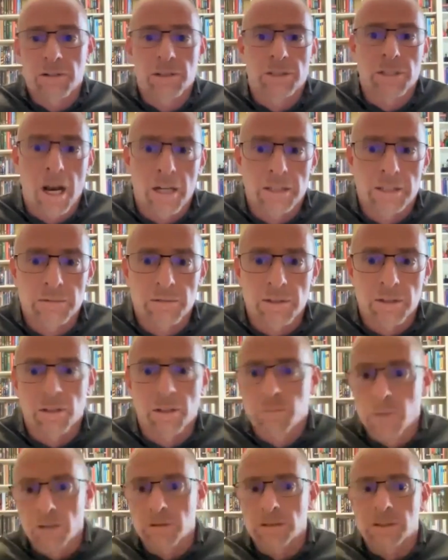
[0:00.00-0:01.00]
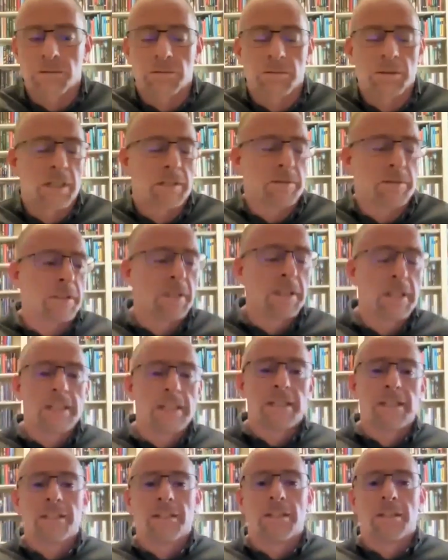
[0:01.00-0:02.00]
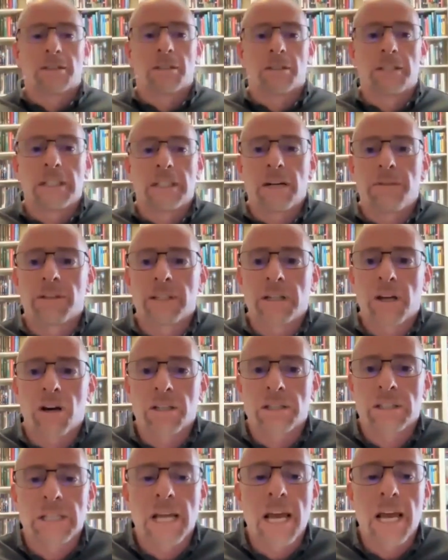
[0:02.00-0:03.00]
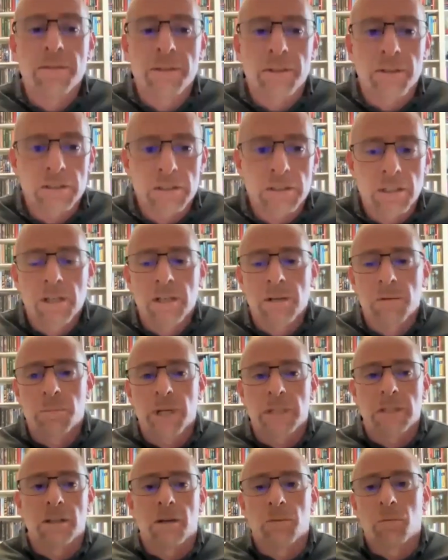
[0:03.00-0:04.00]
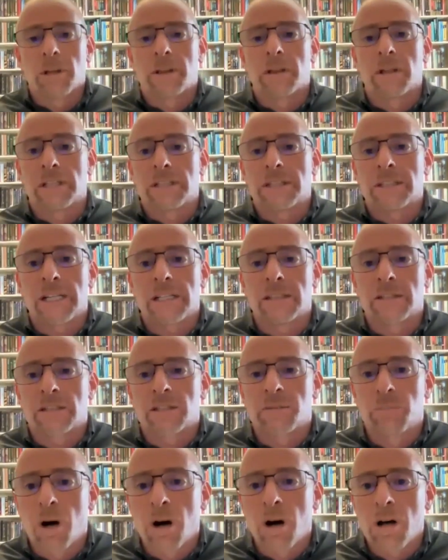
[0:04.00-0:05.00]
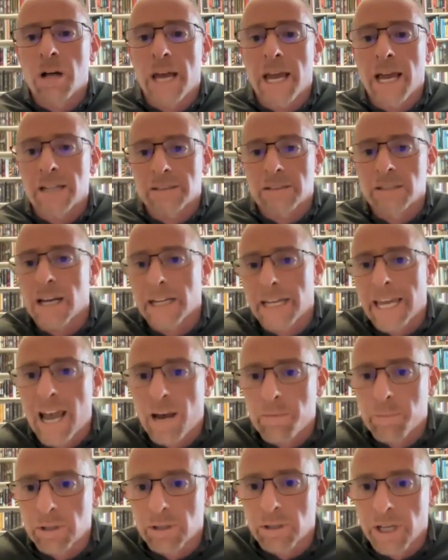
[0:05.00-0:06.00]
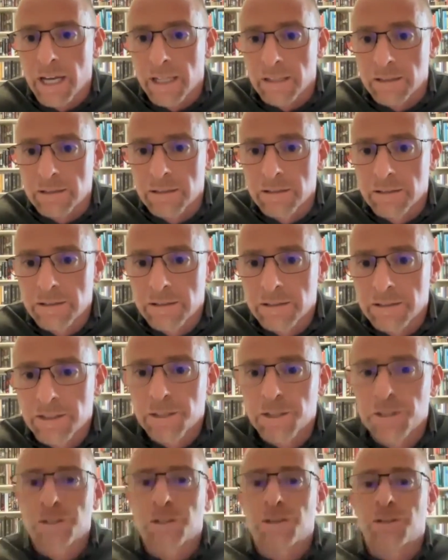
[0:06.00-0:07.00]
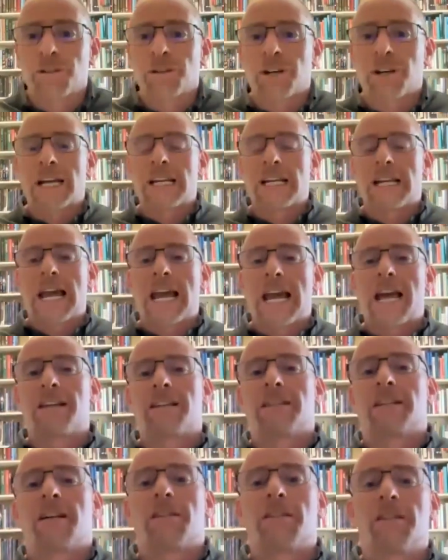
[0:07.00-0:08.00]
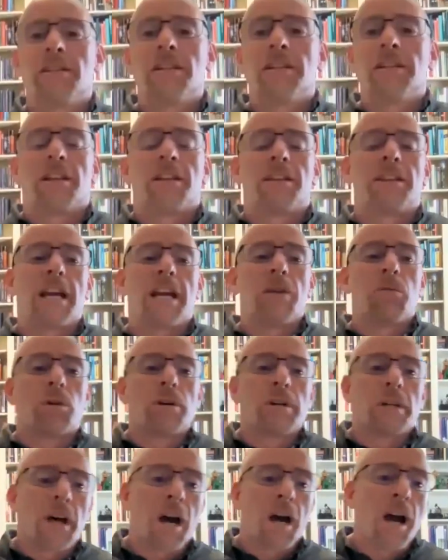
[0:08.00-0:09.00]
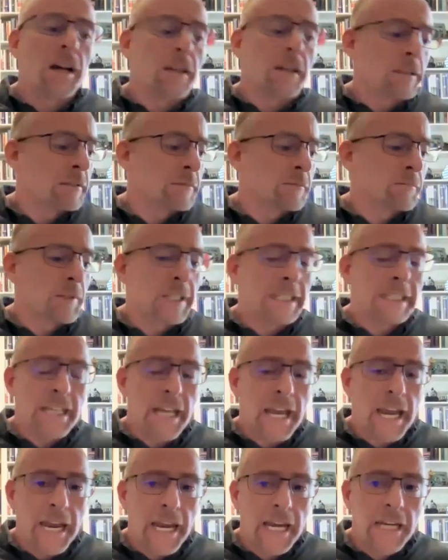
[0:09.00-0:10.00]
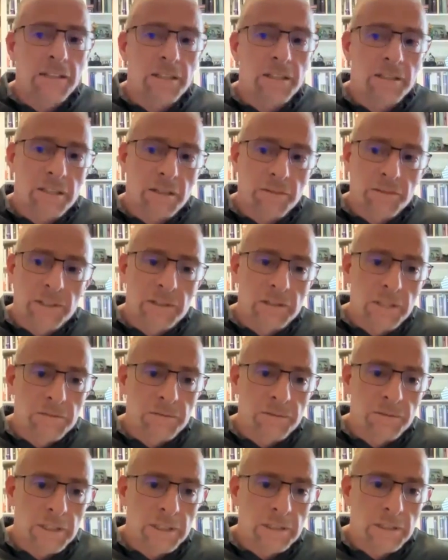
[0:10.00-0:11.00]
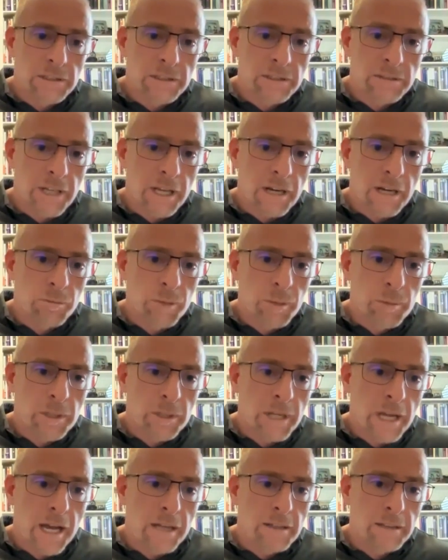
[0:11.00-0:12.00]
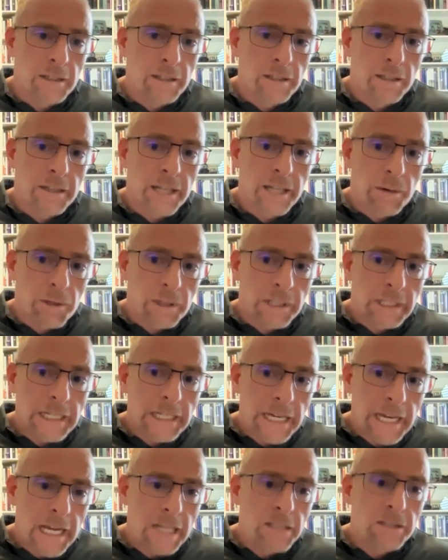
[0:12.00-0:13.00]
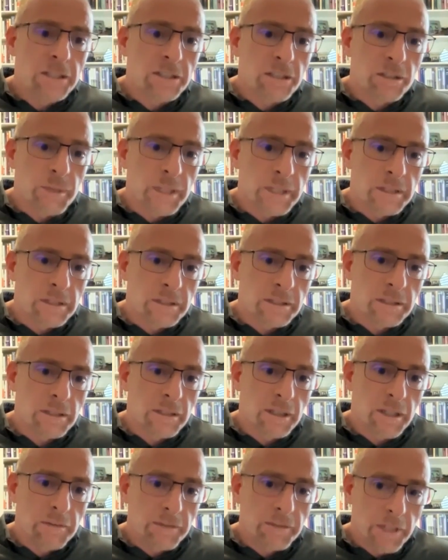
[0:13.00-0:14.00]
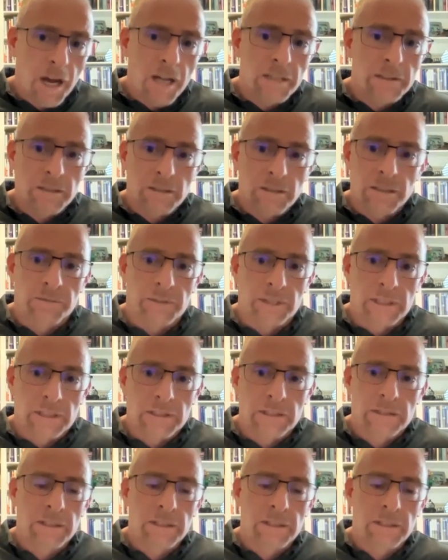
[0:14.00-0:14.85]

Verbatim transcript: or Joshua or Moses, whatever. So they definitely are saviors, but with let's say small s, not capital S, right? And uh, they were not the agents of deliverance. You've got to remember that they were the instruments of God's mm. deliverance.